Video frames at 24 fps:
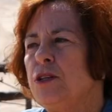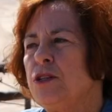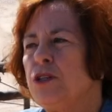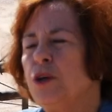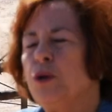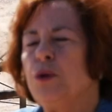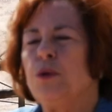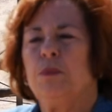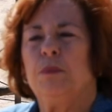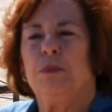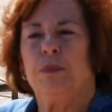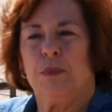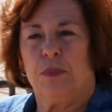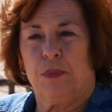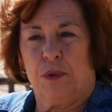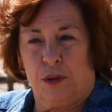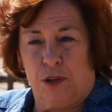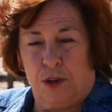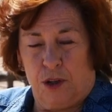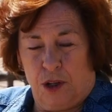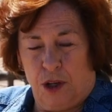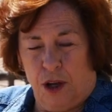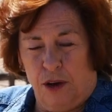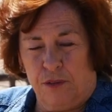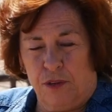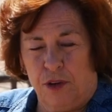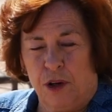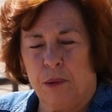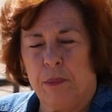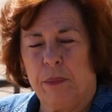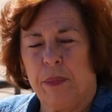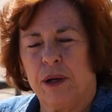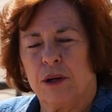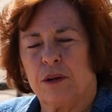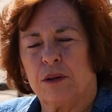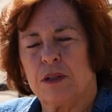So Governor
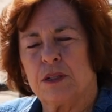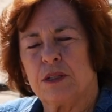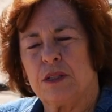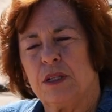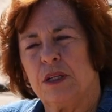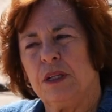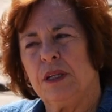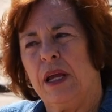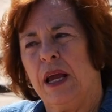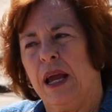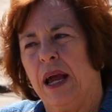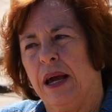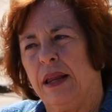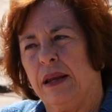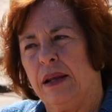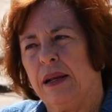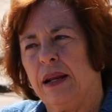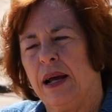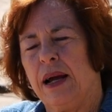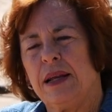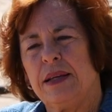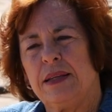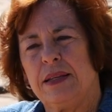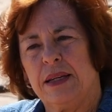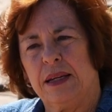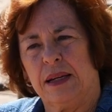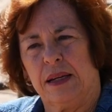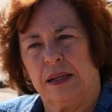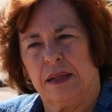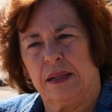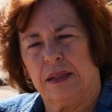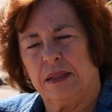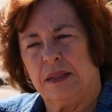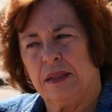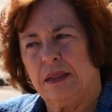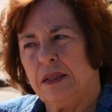Mickelson had an idea.
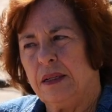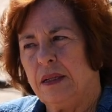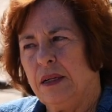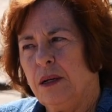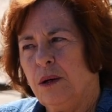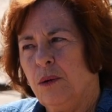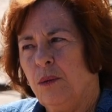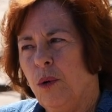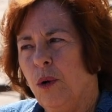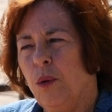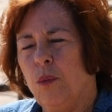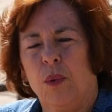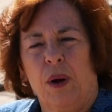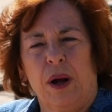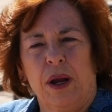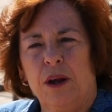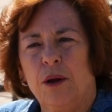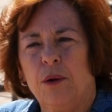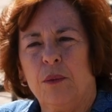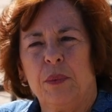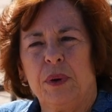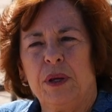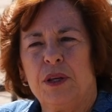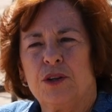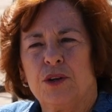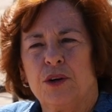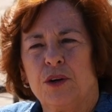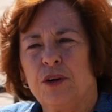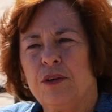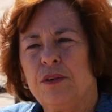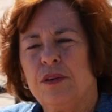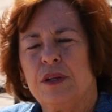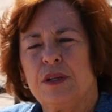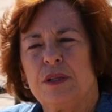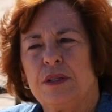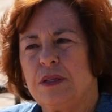Well, why don't we
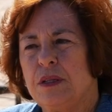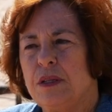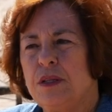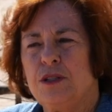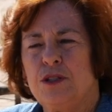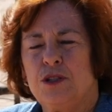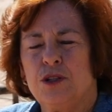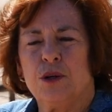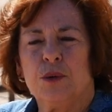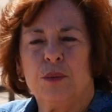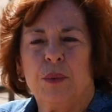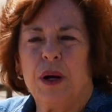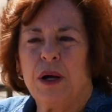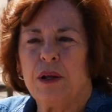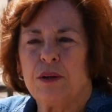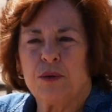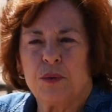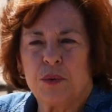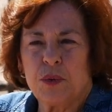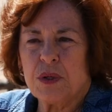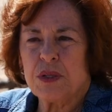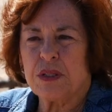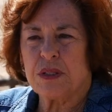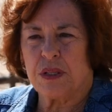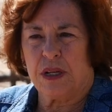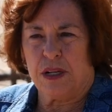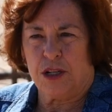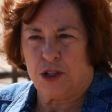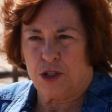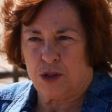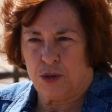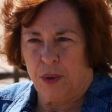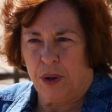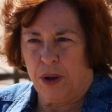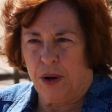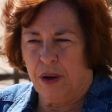turn this into a wild horse
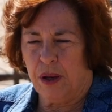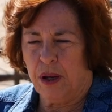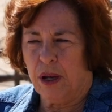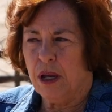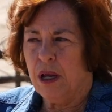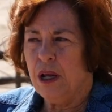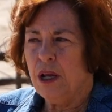sanctuary?